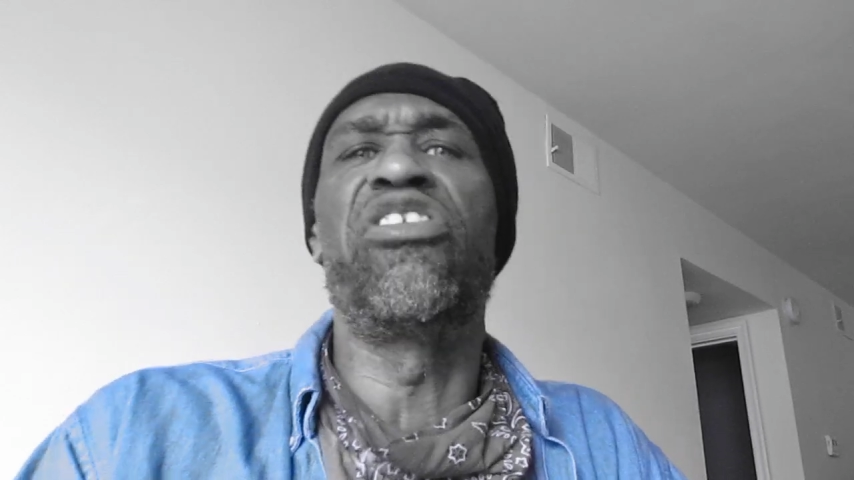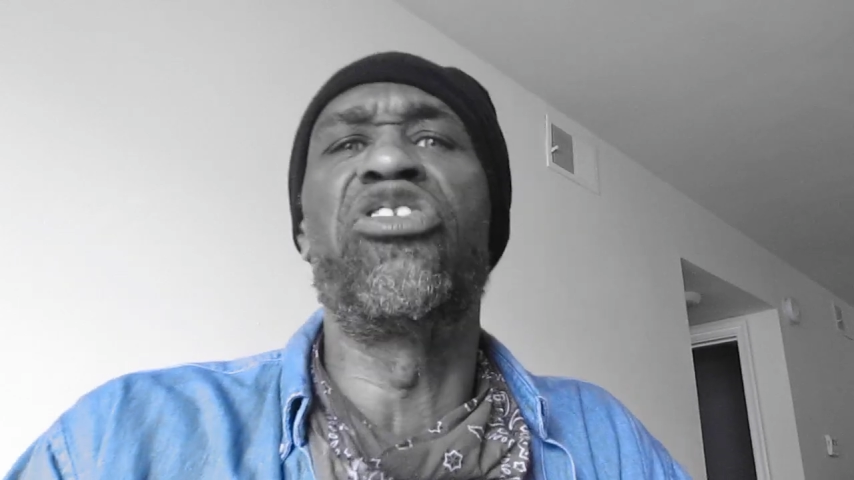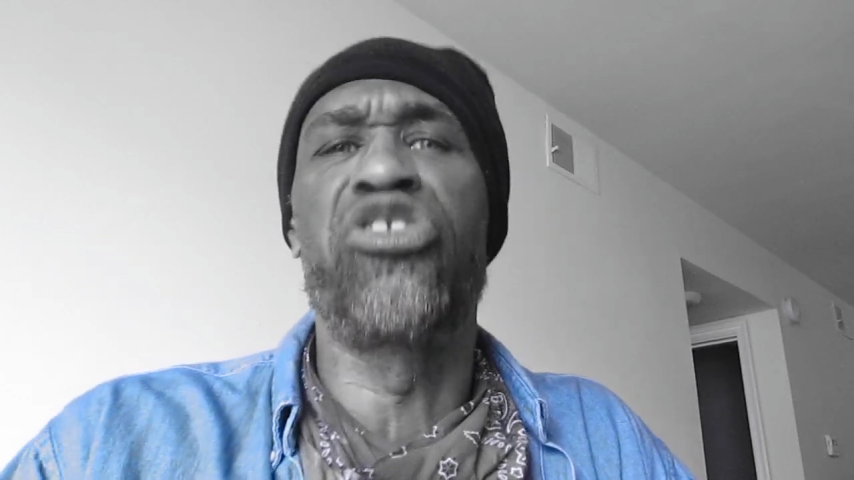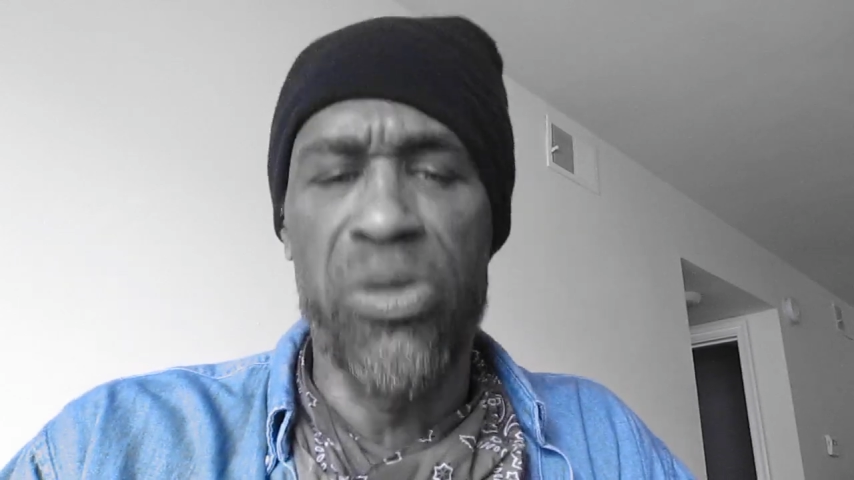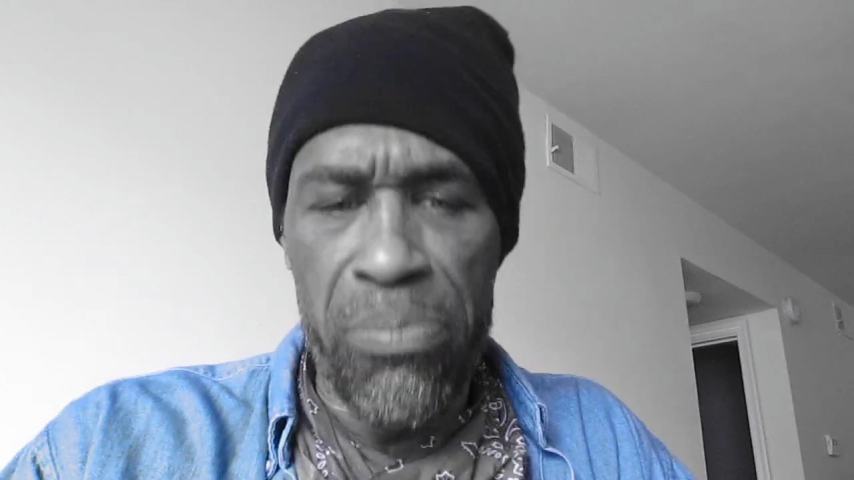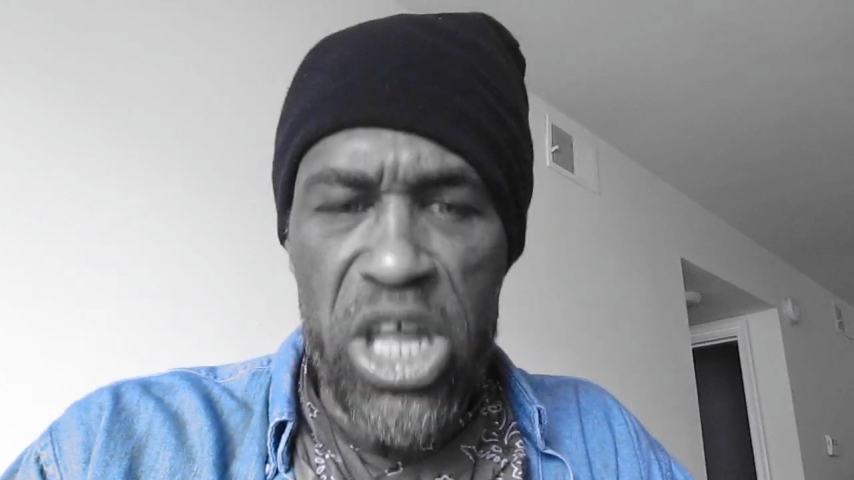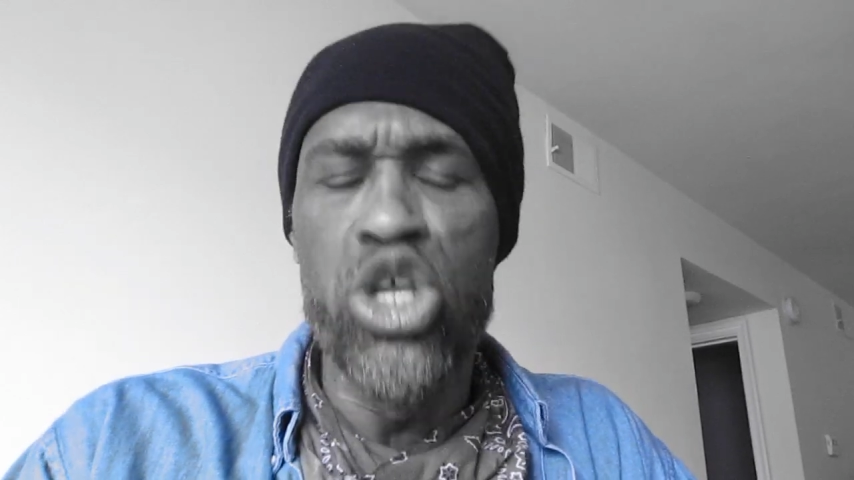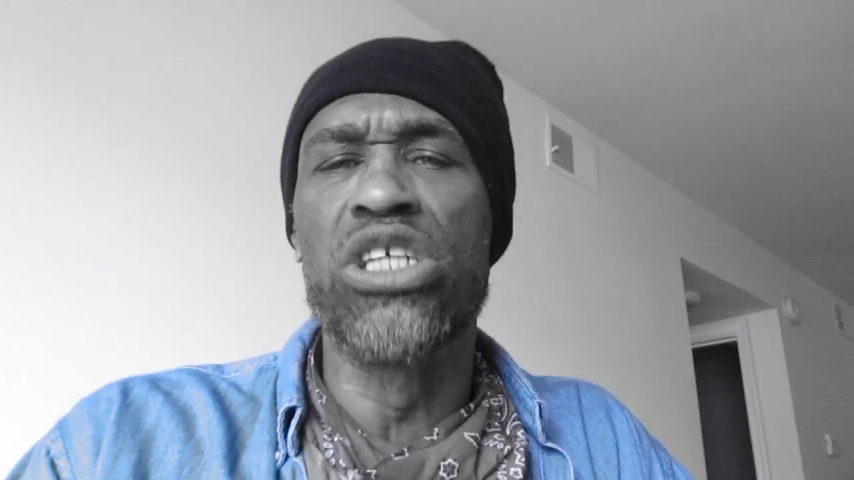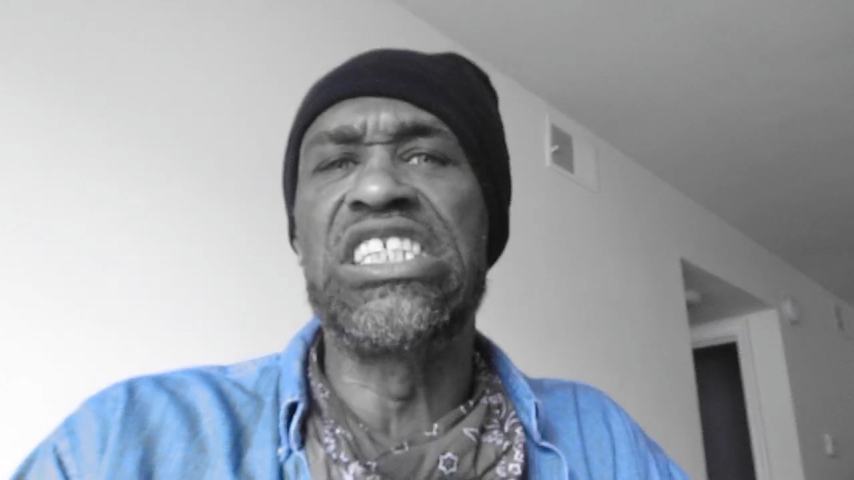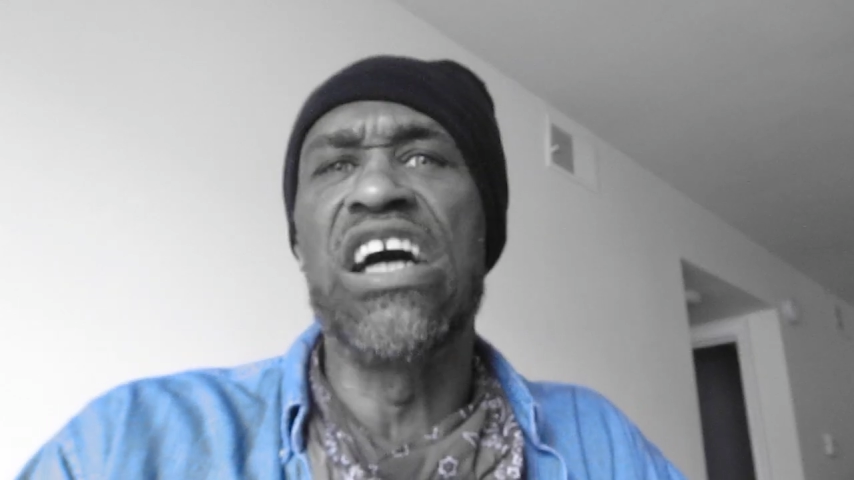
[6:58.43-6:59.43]
submit
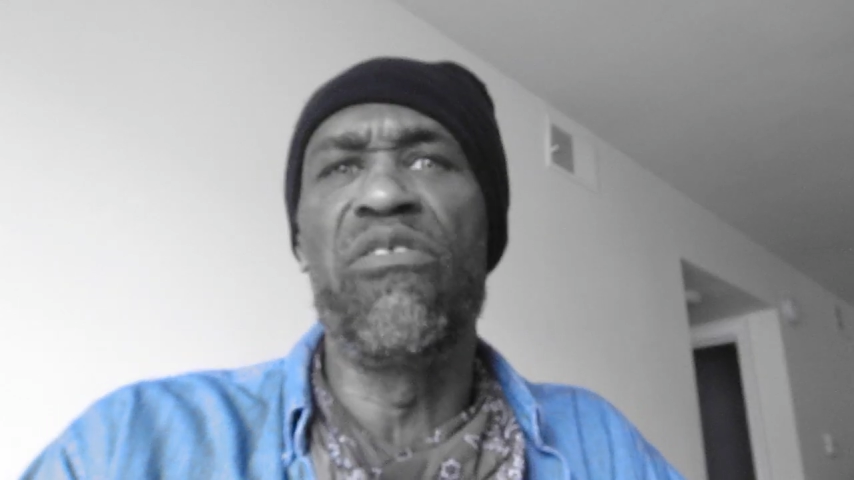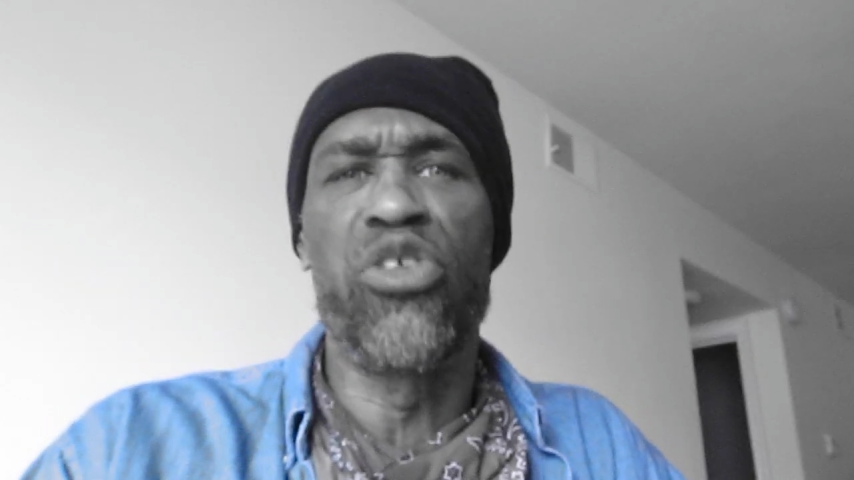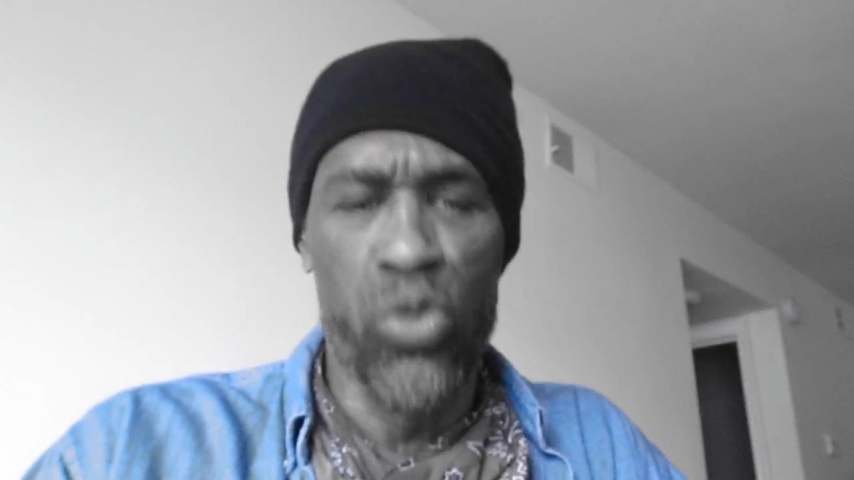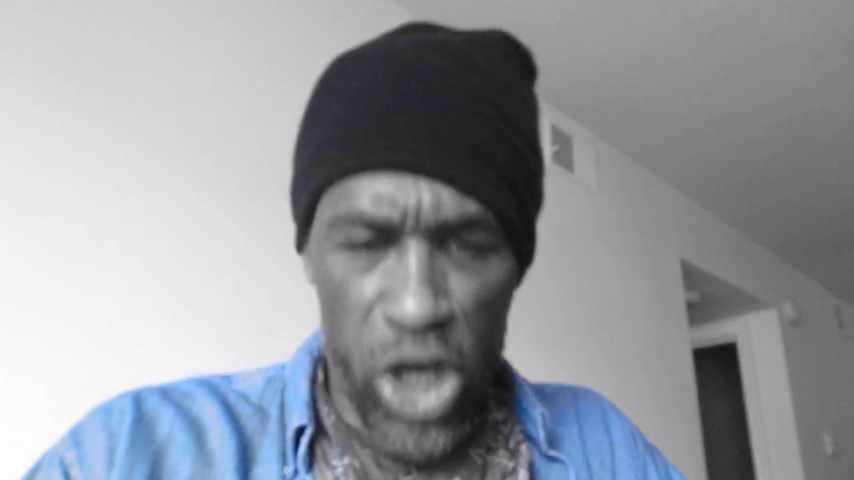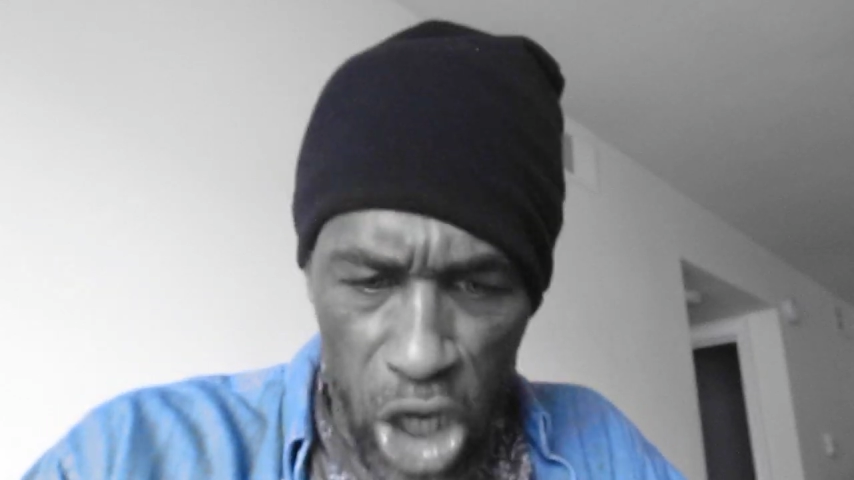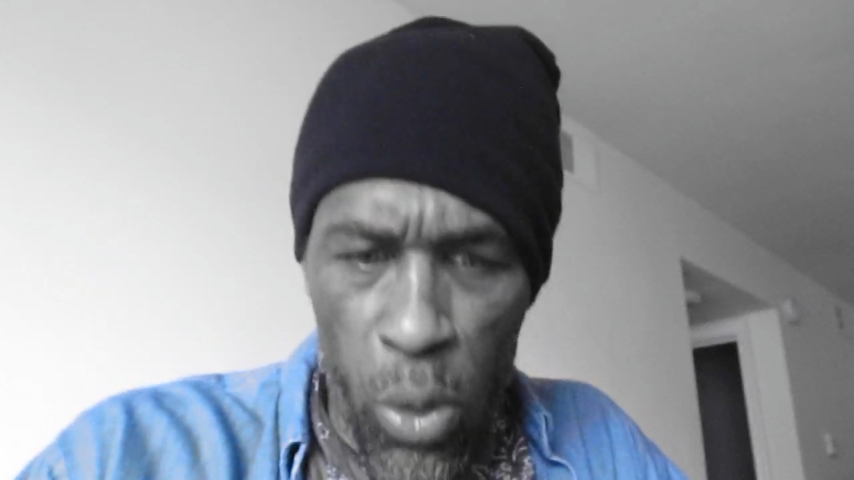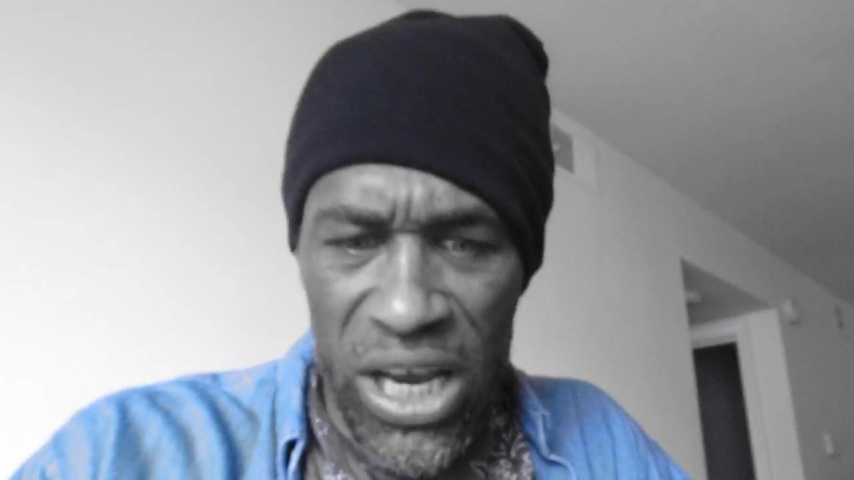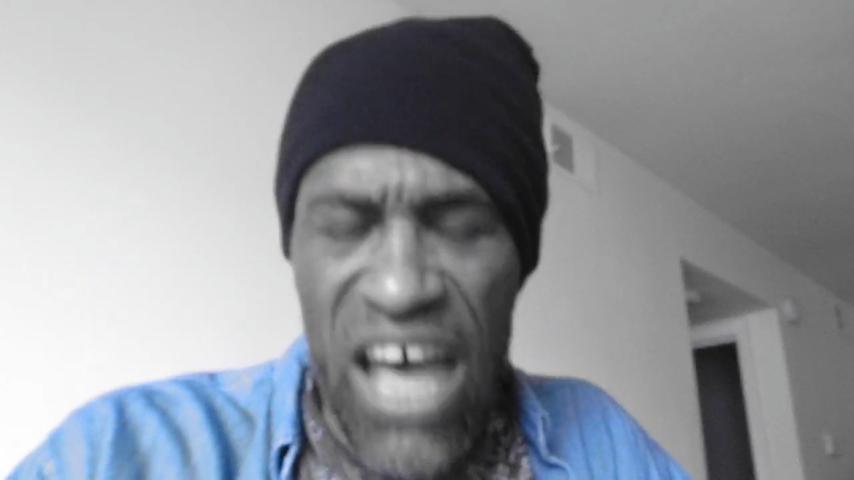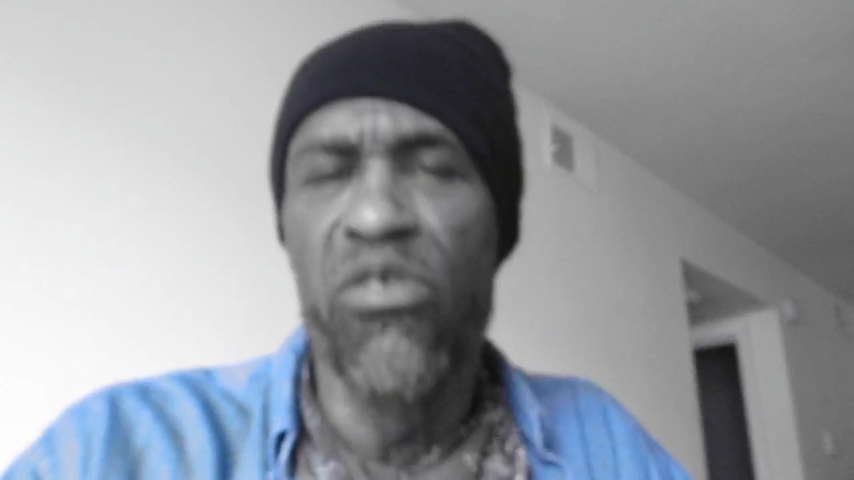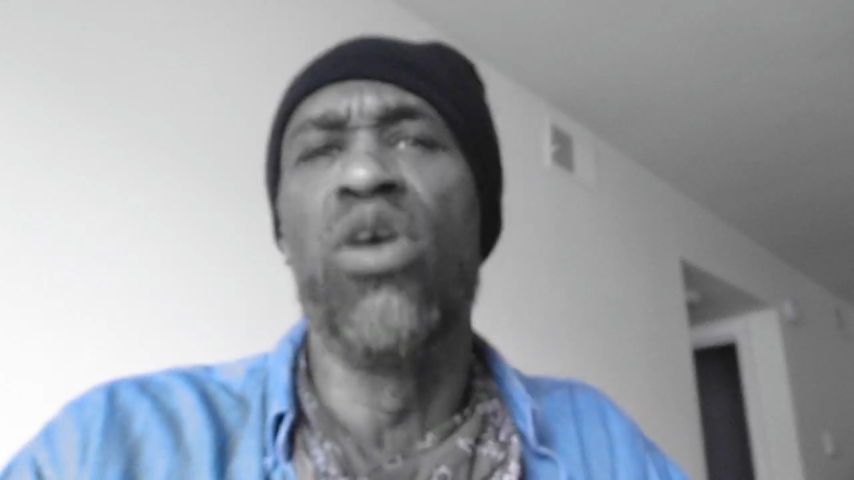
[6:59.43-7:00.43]
yourself to a lower level